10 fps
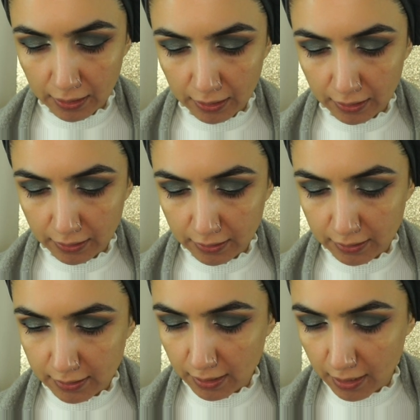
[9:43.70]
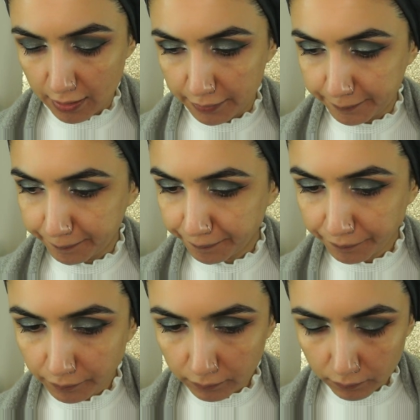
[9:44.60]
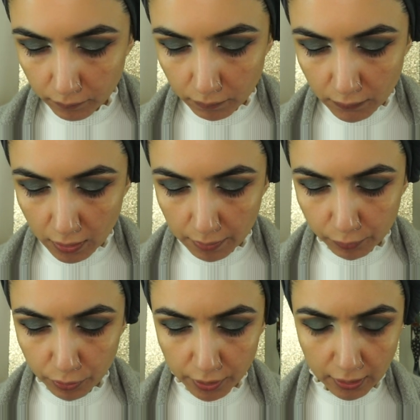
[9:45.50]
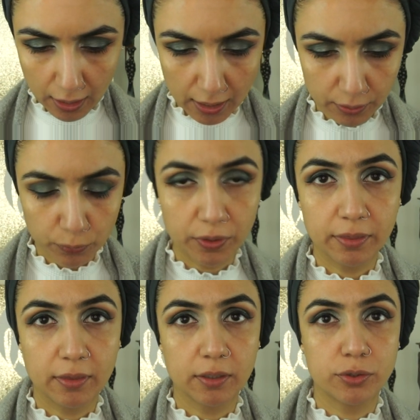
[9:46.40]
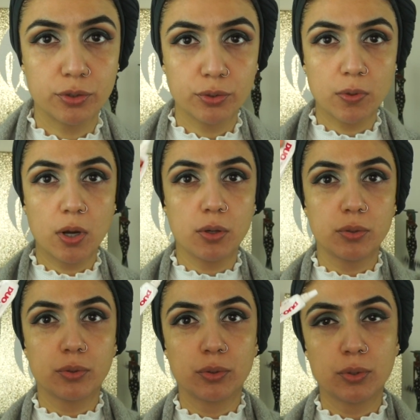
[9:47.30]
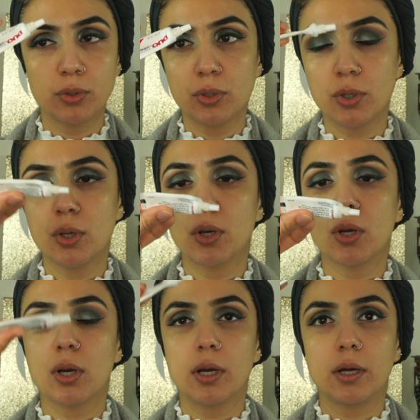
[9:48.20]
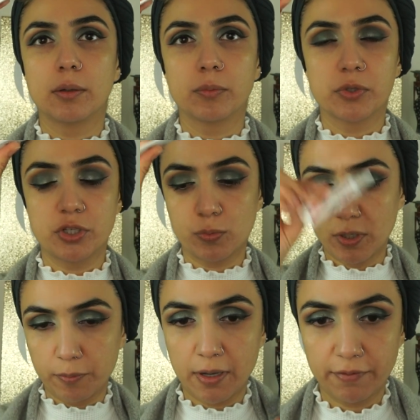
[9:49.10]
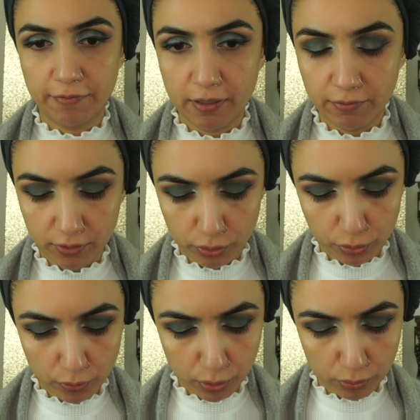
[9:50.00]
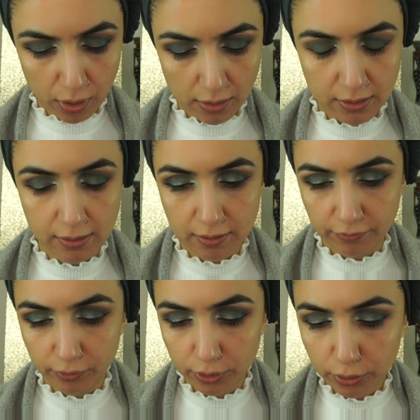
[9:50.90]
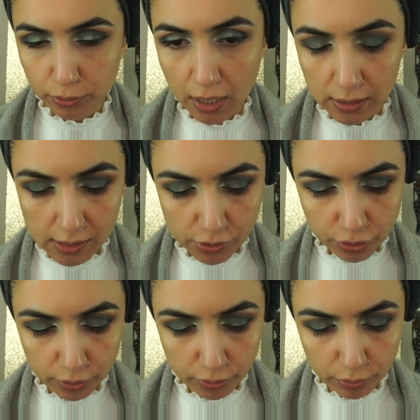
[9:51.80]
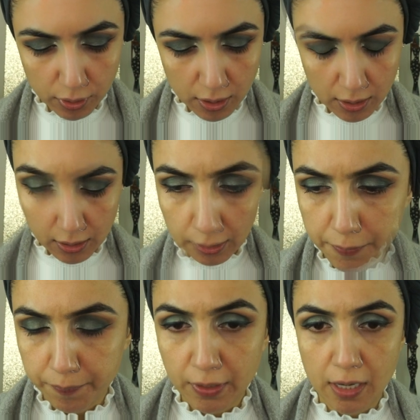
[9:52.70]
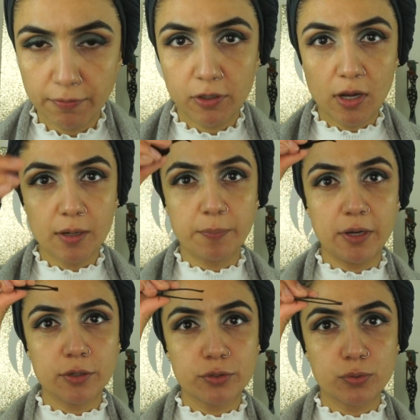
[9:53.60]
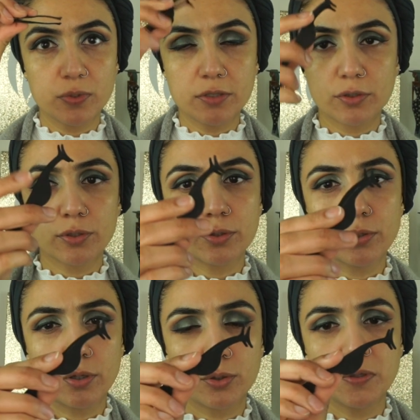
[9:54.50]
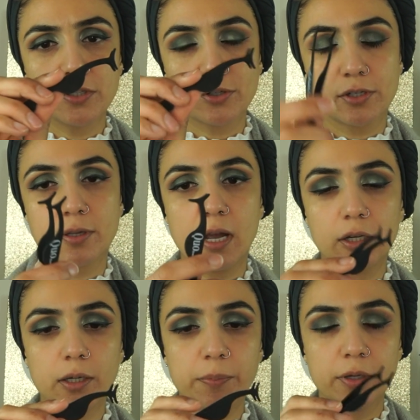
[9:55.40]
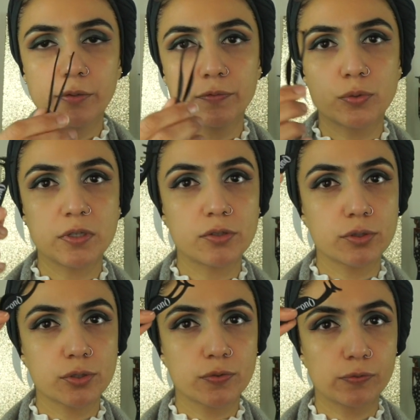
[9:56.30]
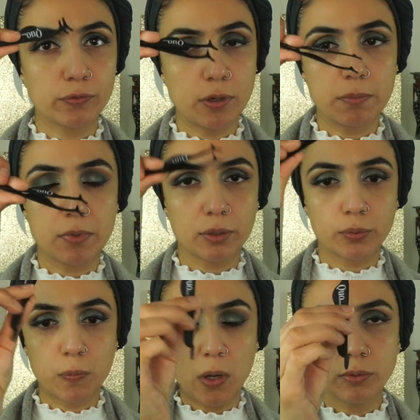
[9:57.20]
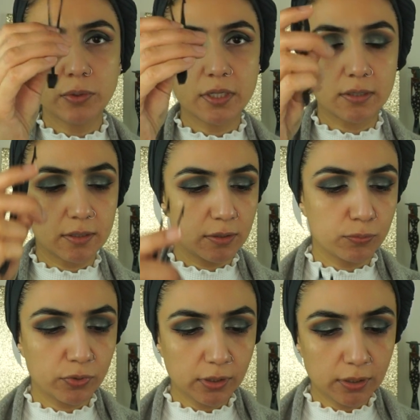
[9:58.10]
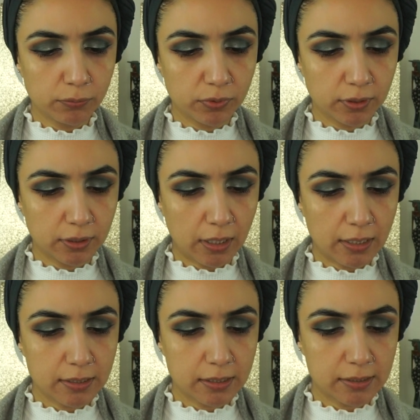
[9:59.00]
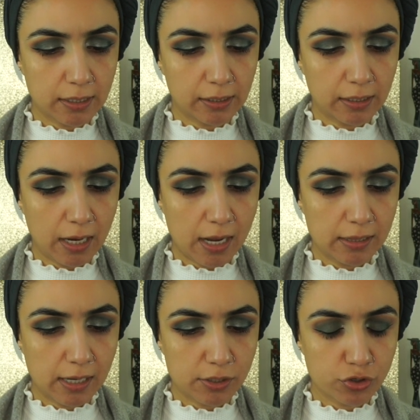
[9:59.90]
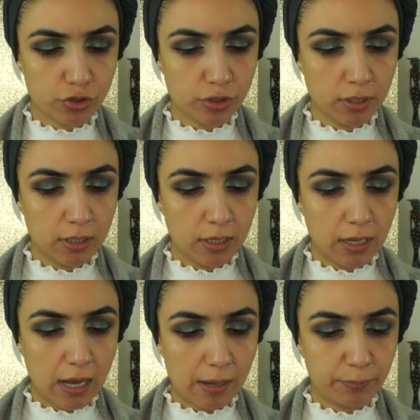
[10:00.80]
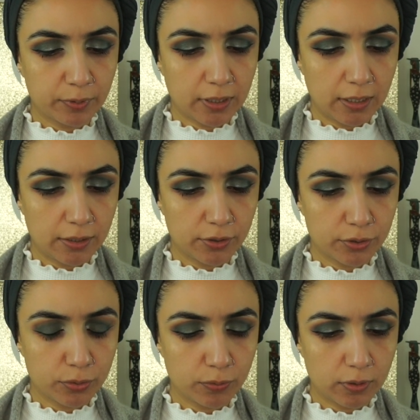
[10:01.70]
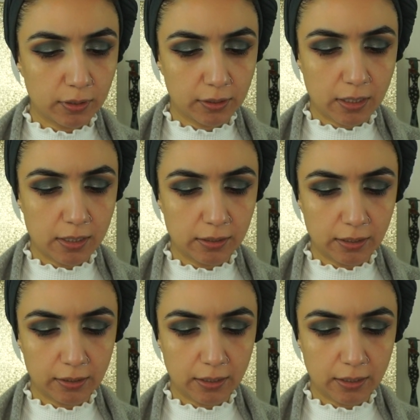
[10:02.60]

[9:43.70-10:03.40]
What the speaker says: and I'm going ahead with the Duo, which is one of my favorite Duo adhesive glue, eyelash glue. I got a pair of tweezers. I got a pair of tweezers from Quo. It's really nice. It's like an eyelash applicator, kind of like